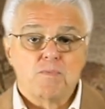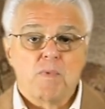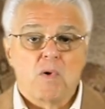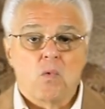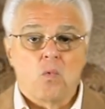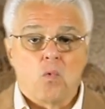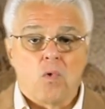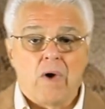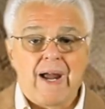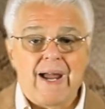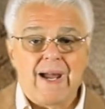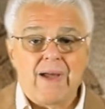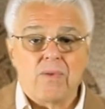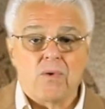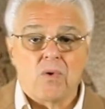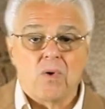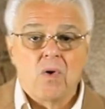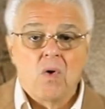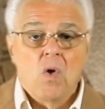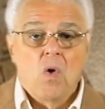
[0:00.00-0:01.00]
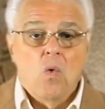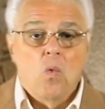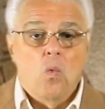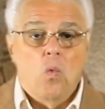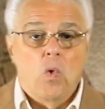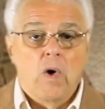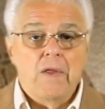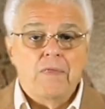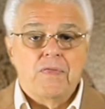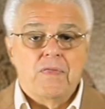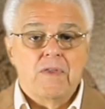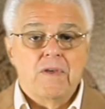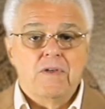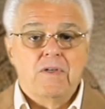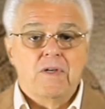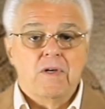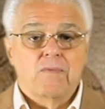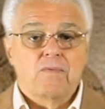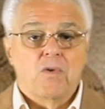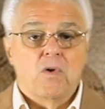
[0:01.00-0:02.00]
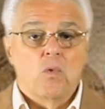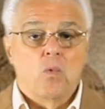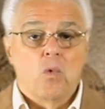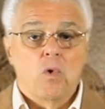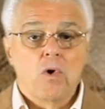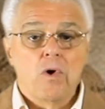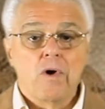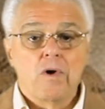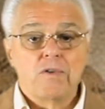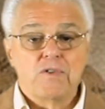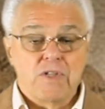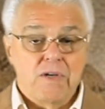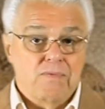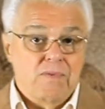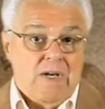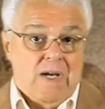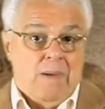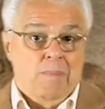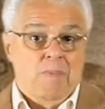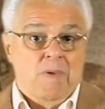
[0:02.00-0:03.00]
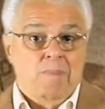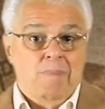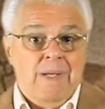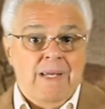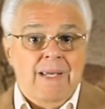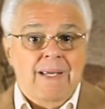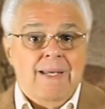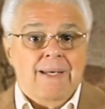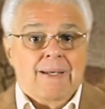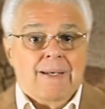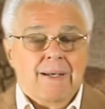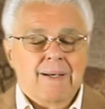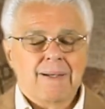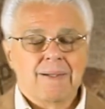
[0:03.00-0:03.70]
but rather what the different words have come to mean.